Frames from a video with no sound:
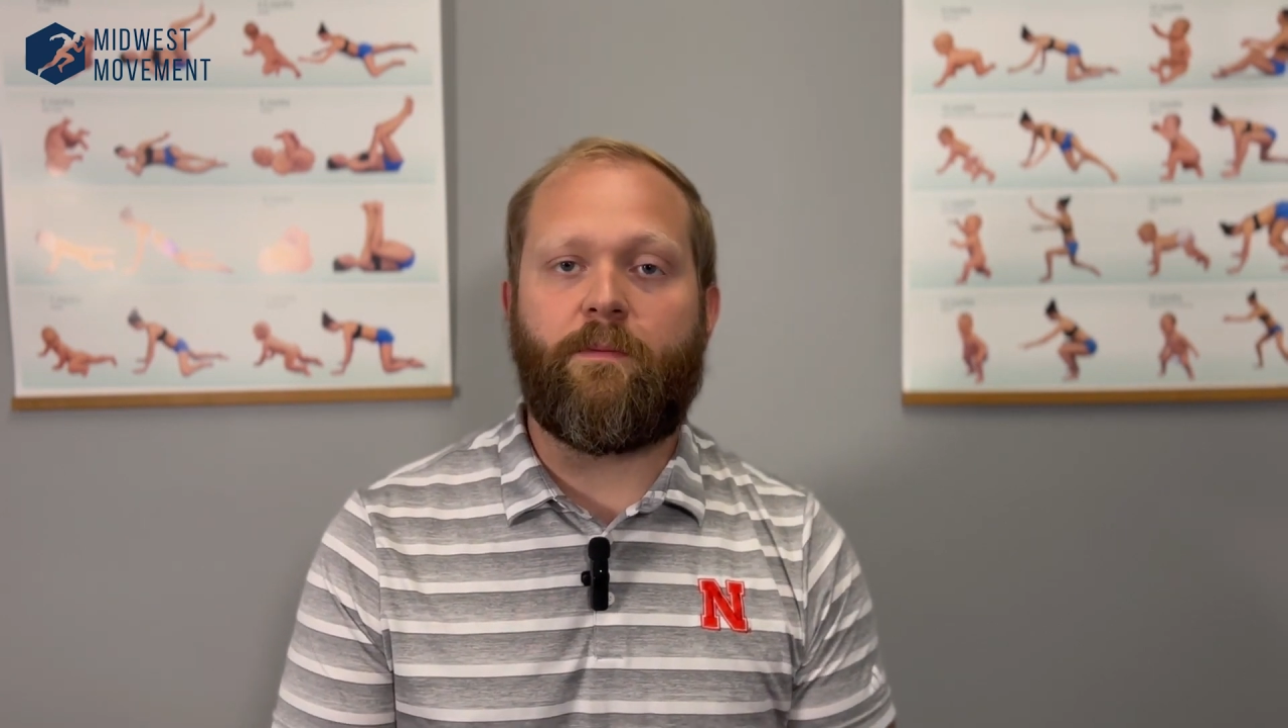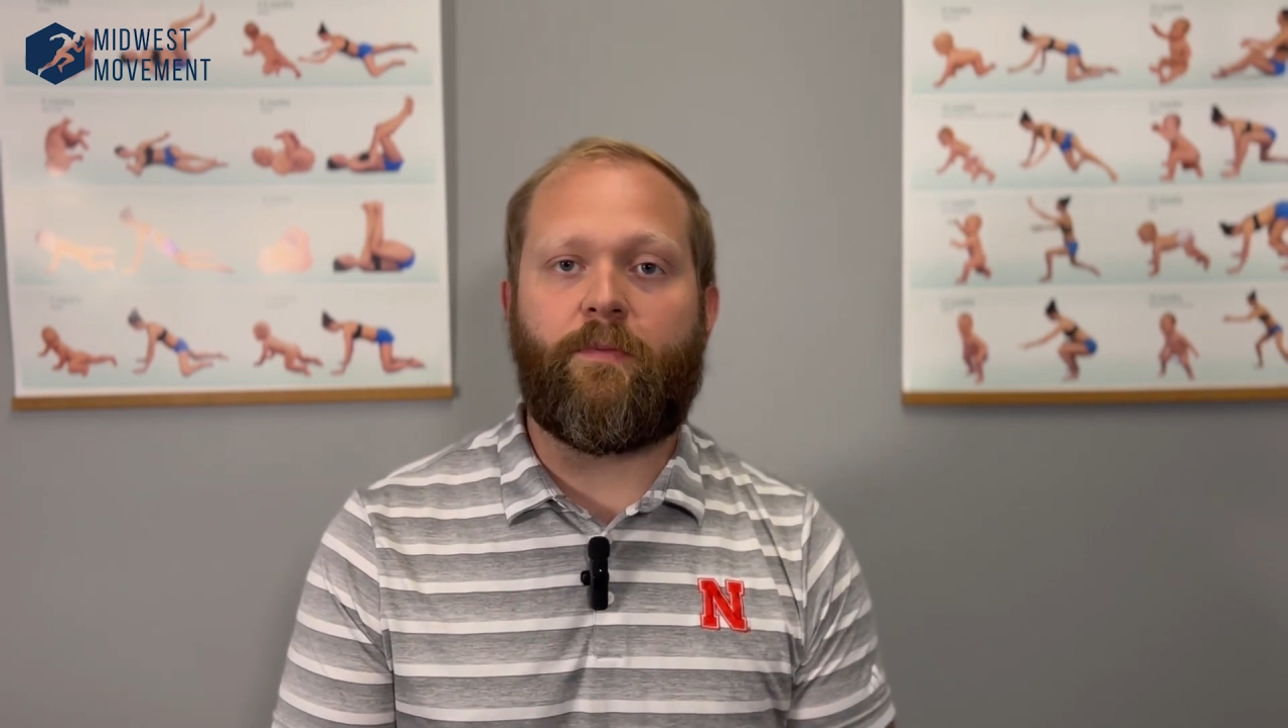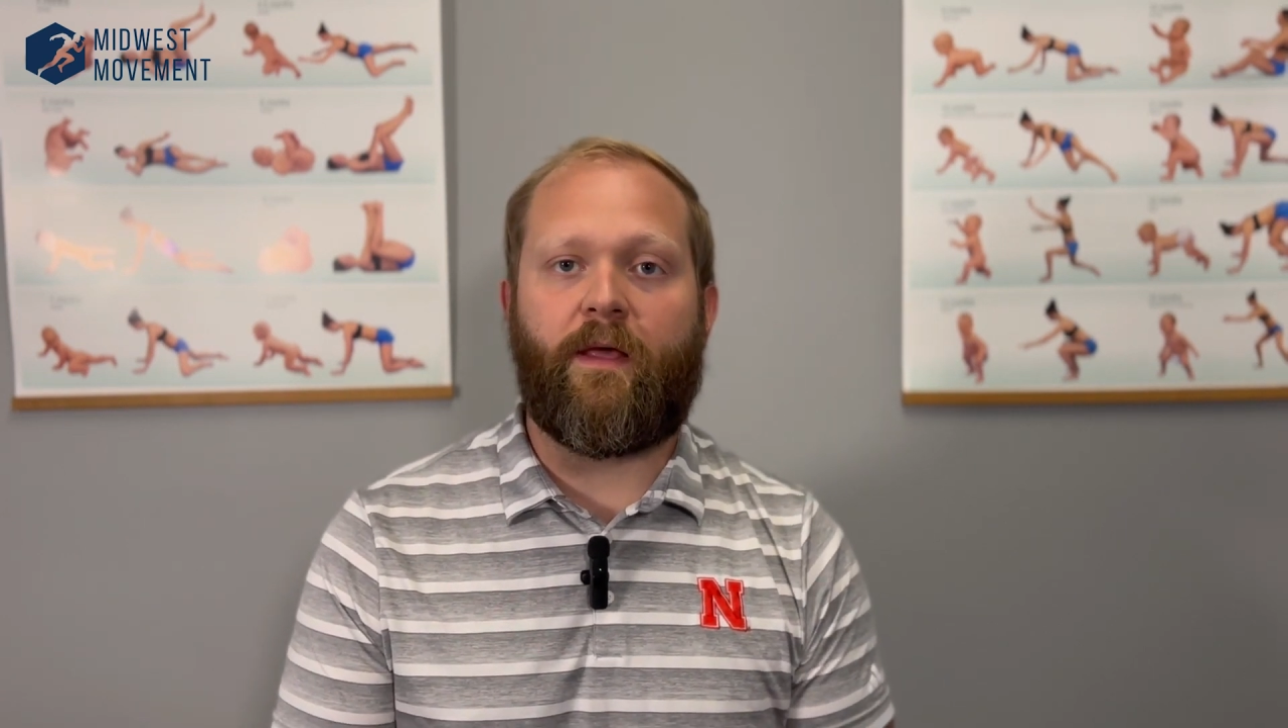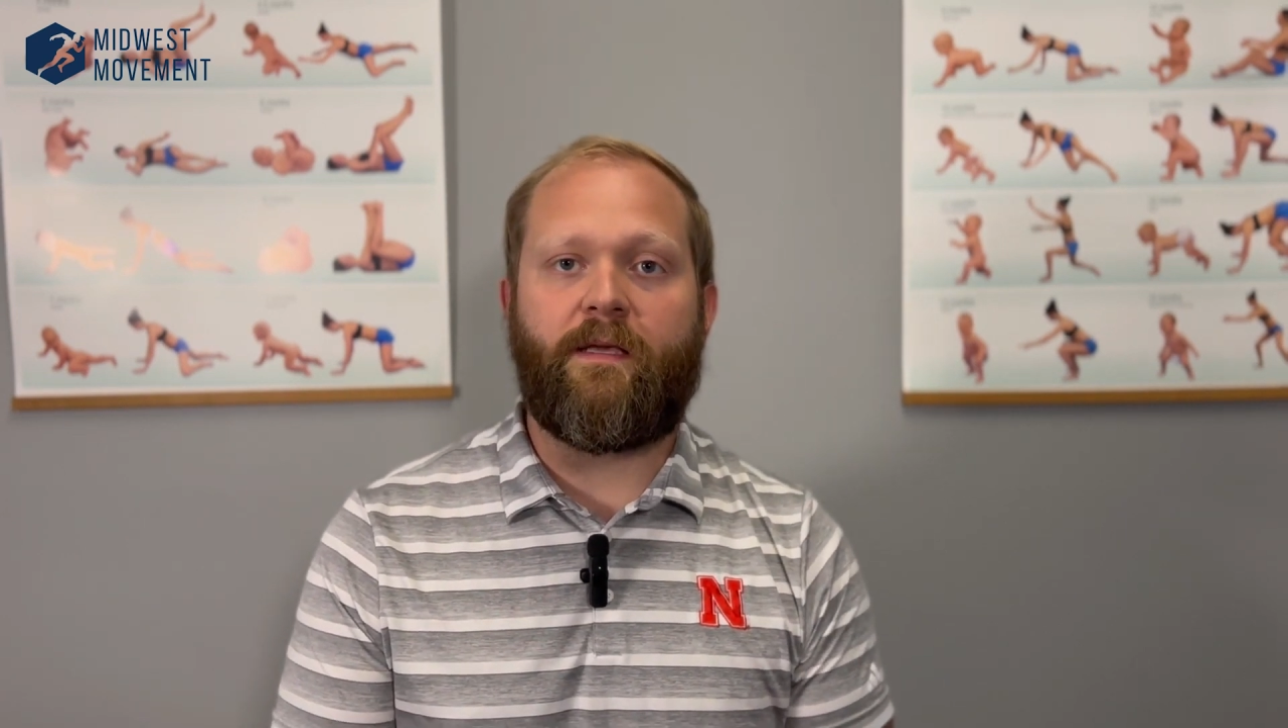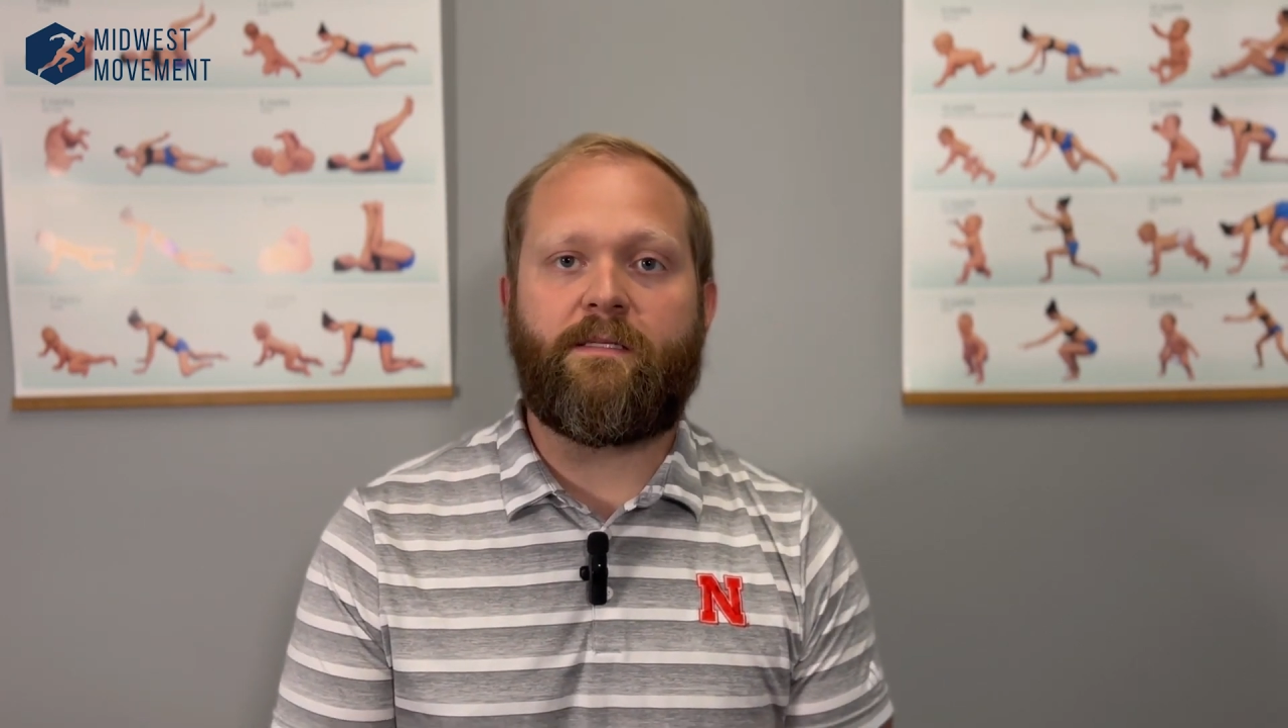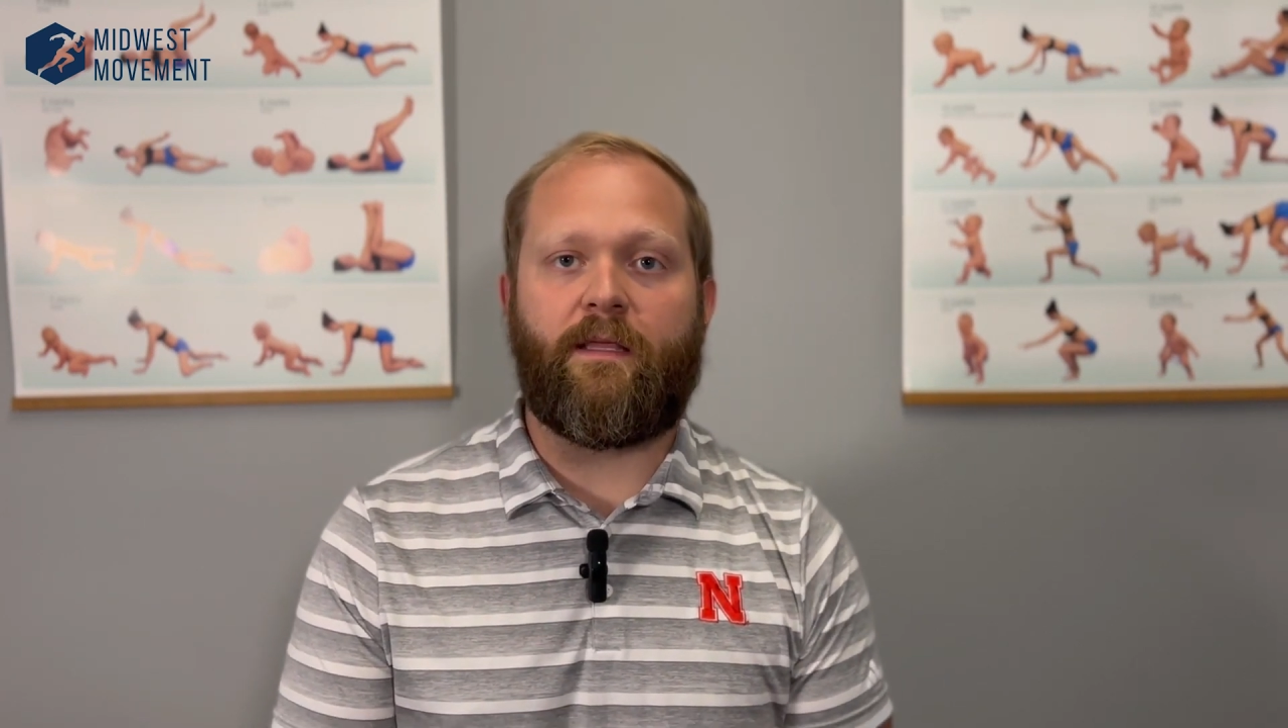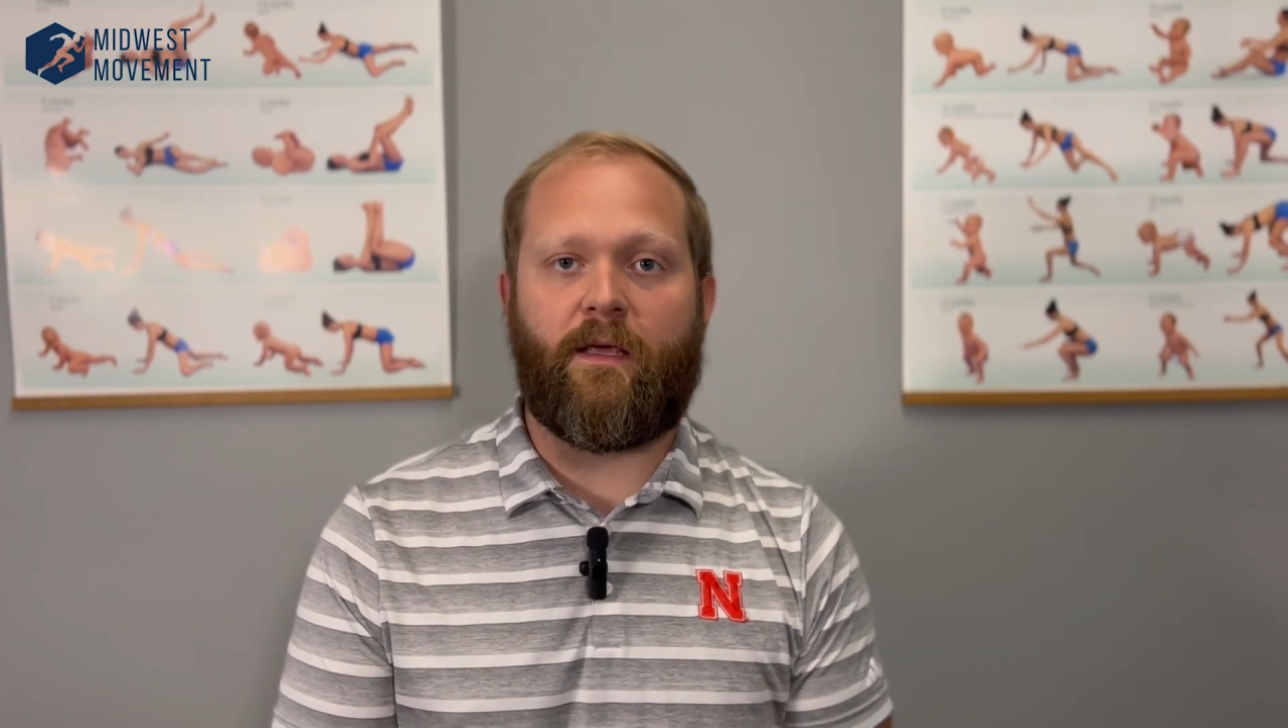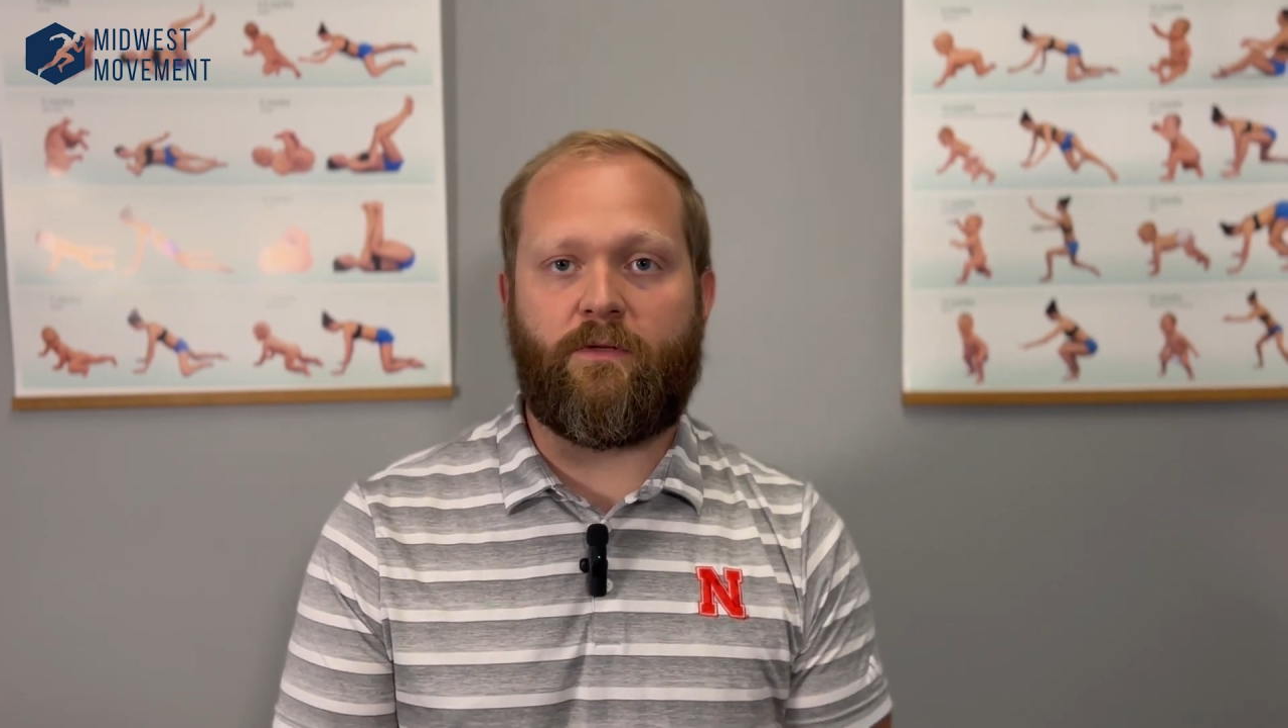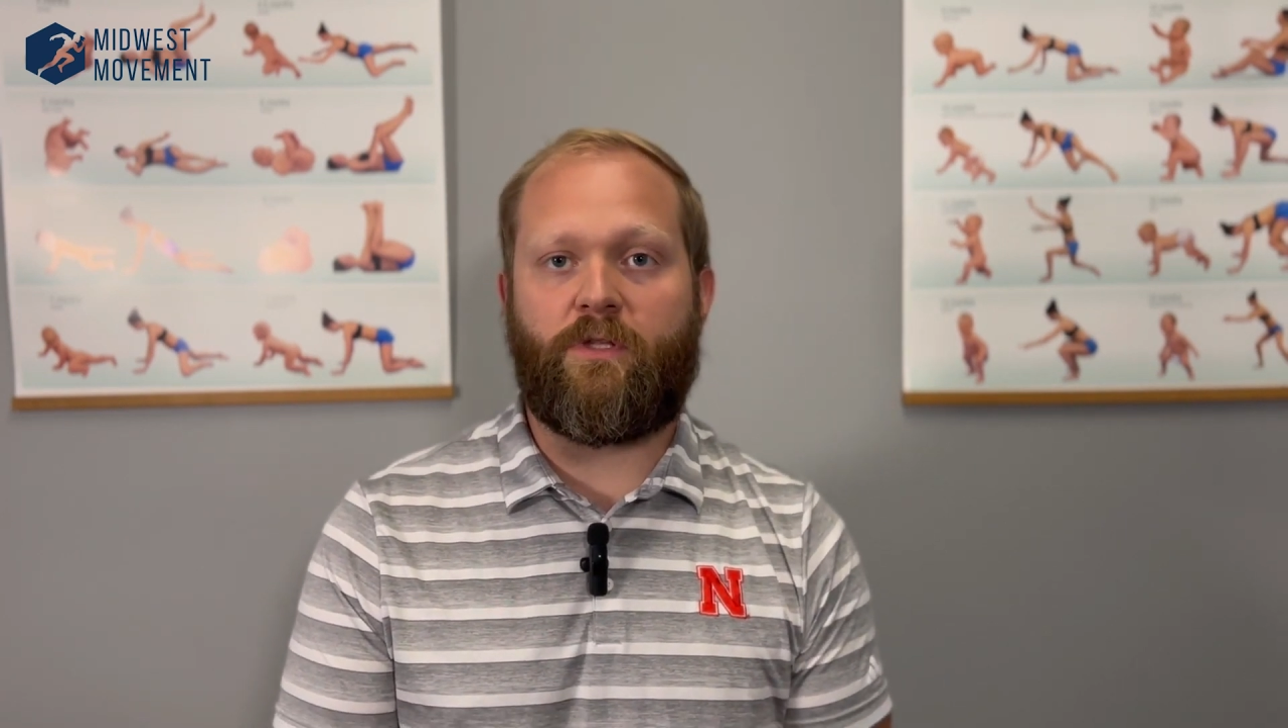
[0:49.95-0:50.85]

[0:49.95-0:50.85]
in place and